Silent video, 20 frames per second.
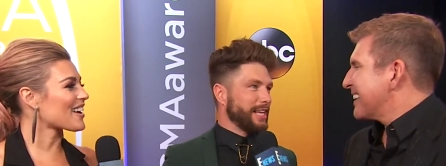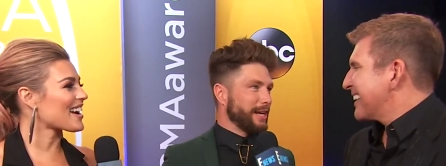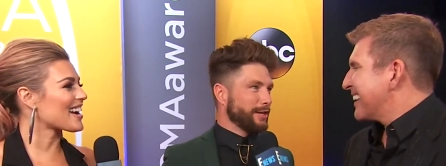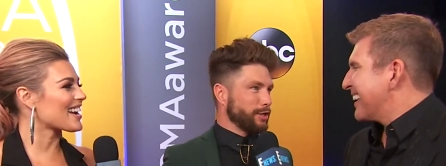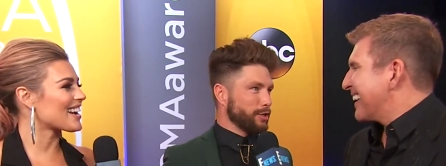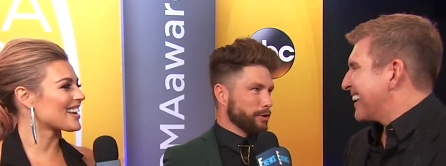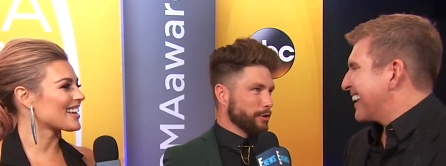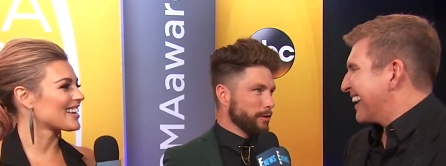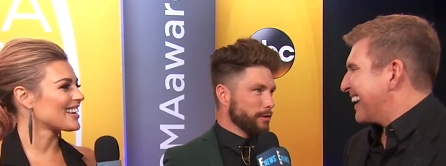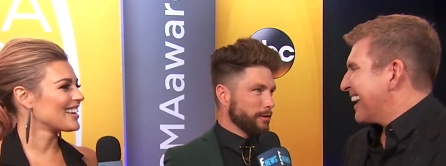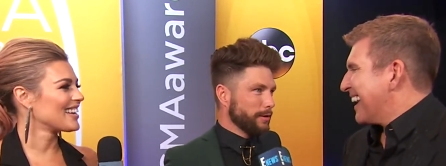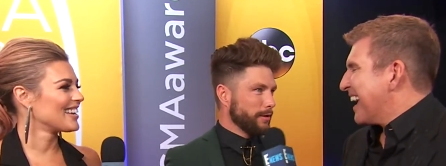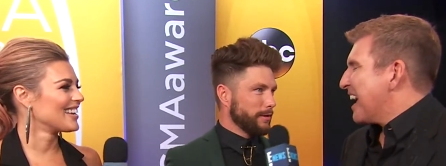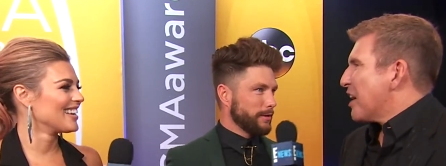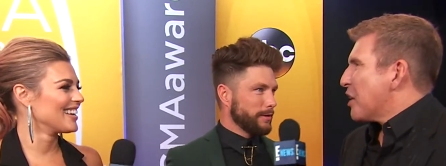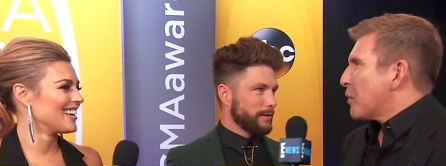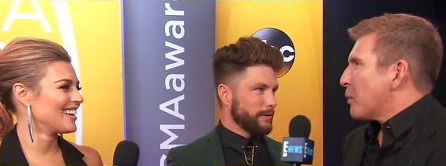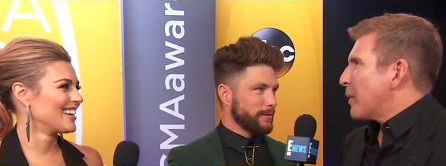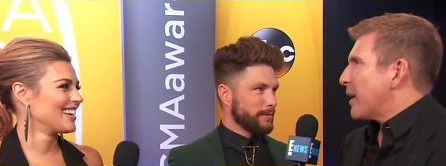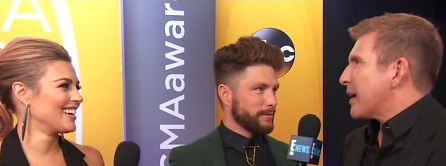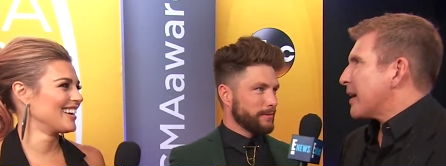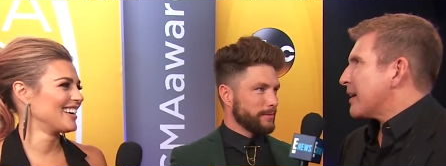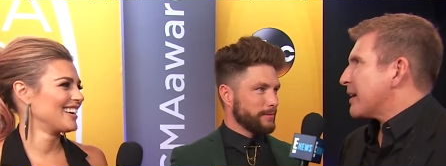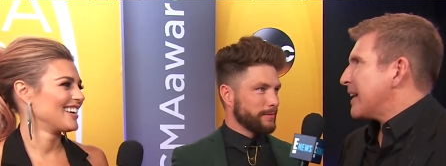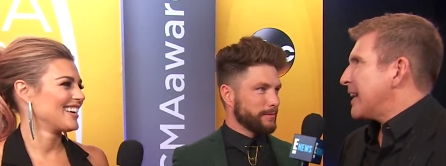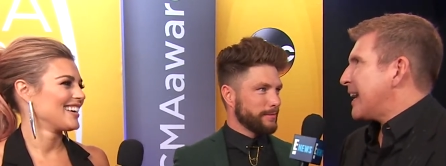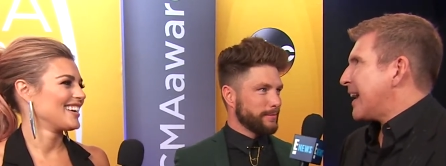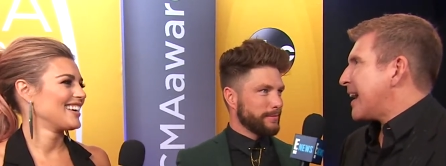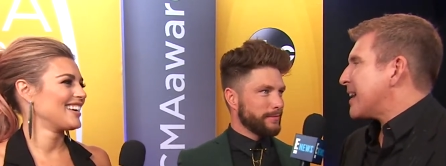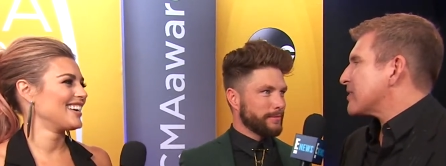Speaker 1: that true? Well,
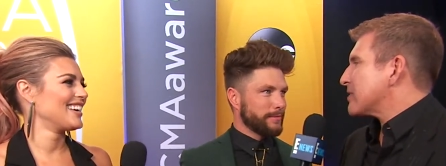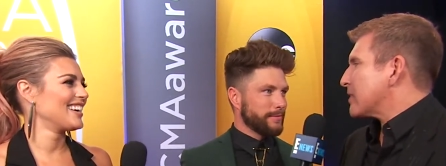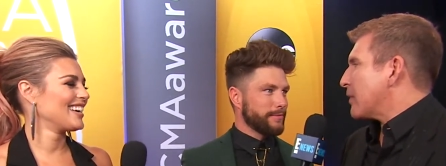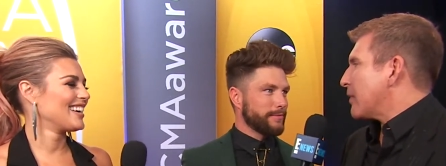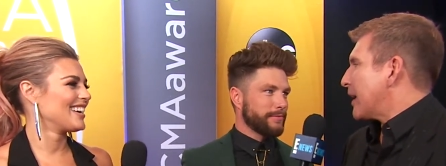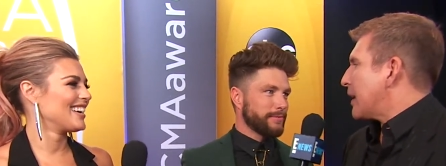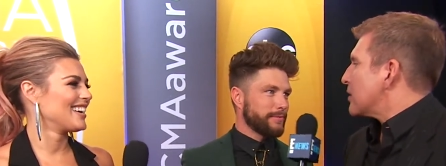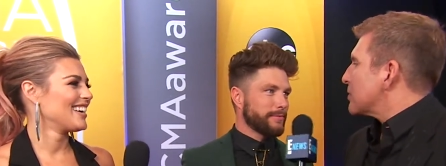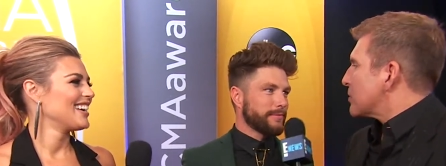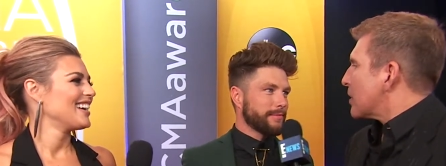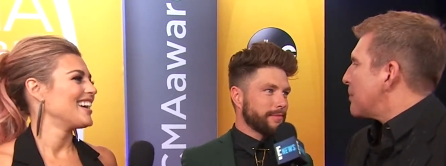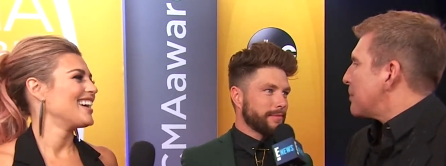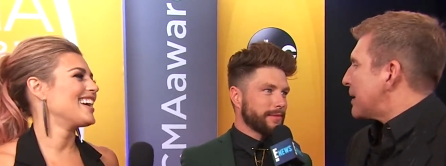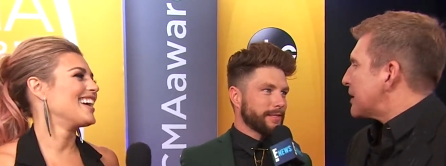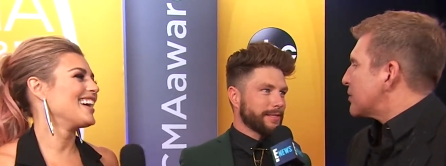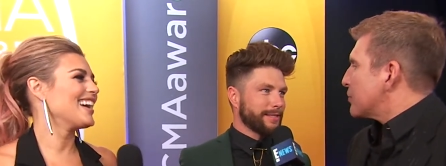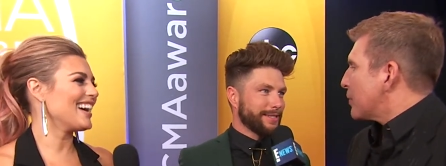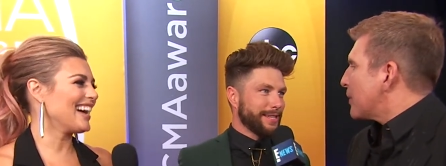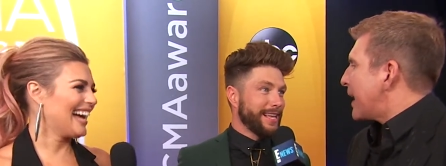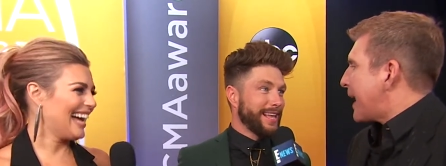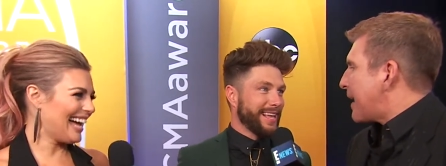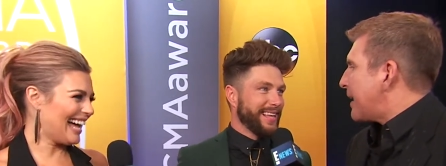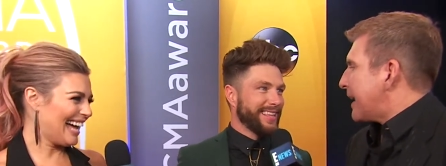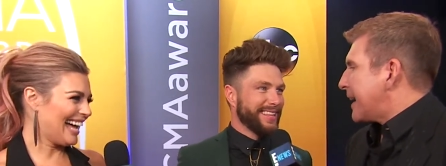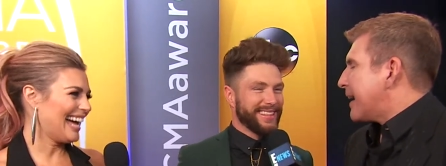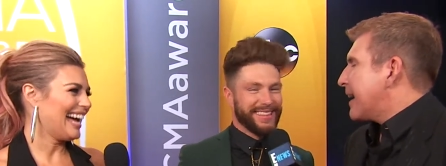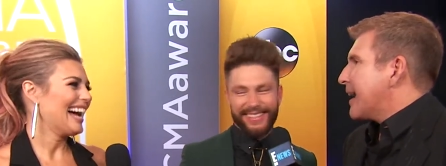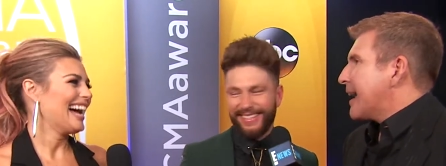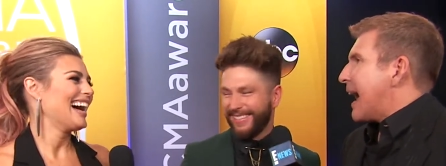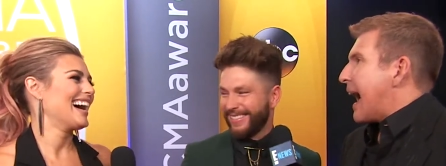he has no hair, so I mean, you have,
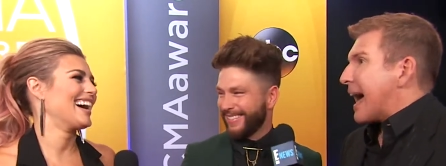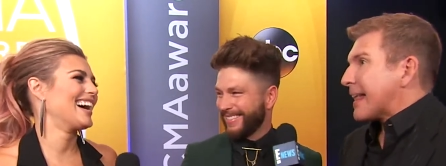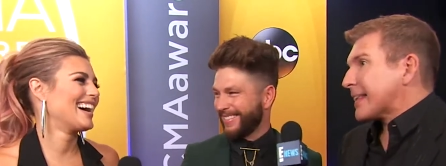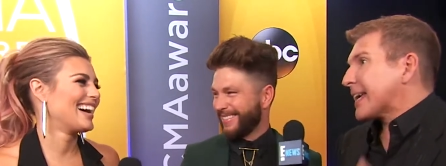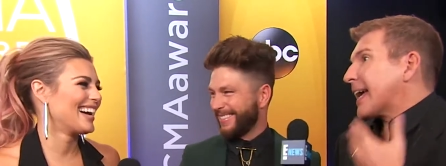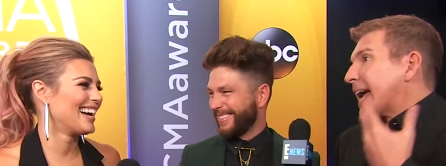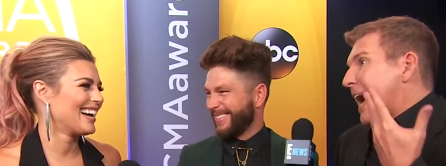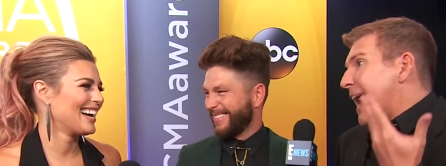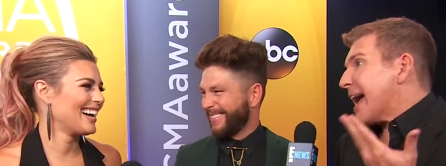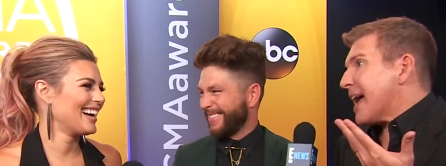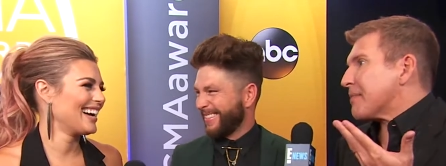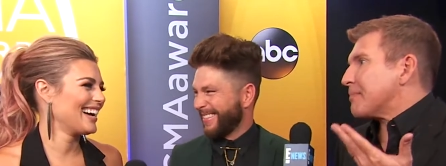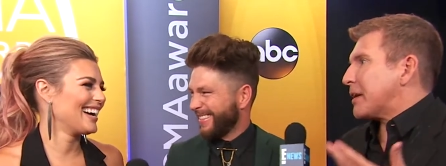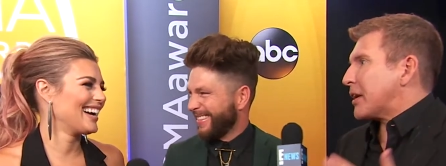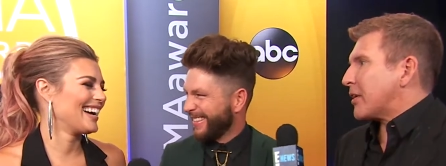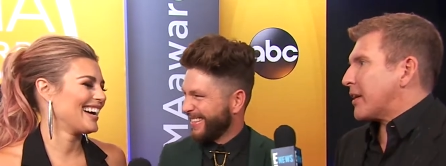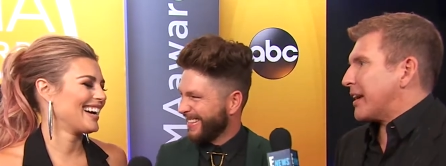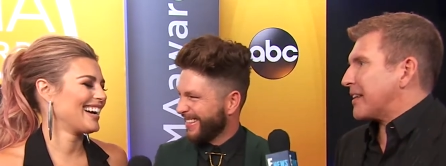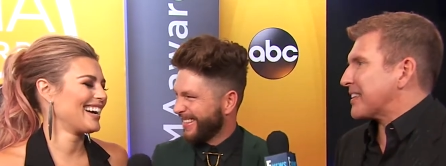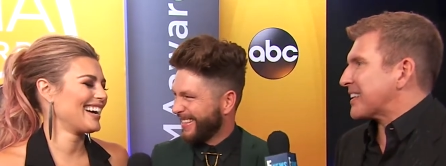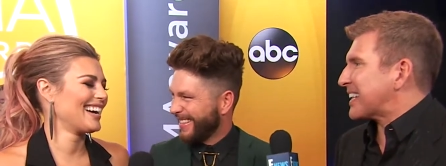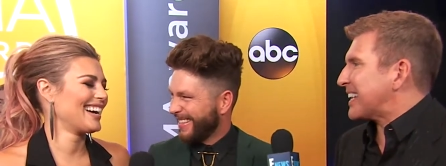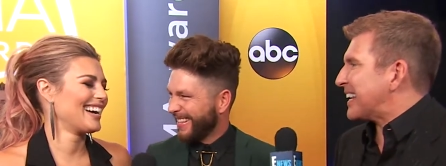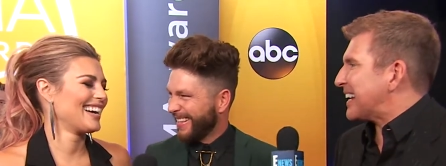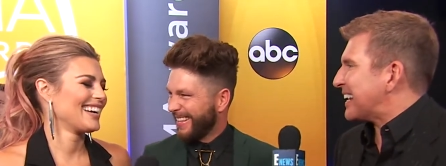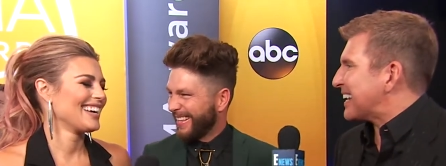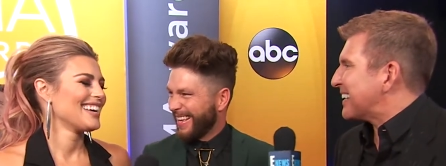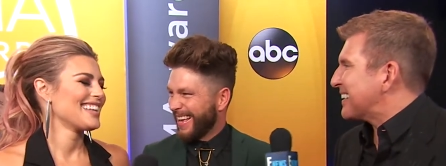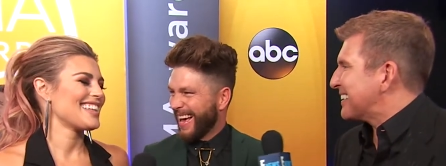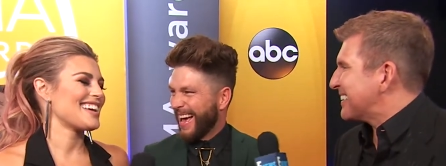I think I have better hair than
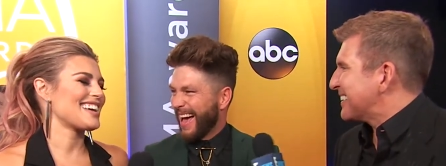Kenny.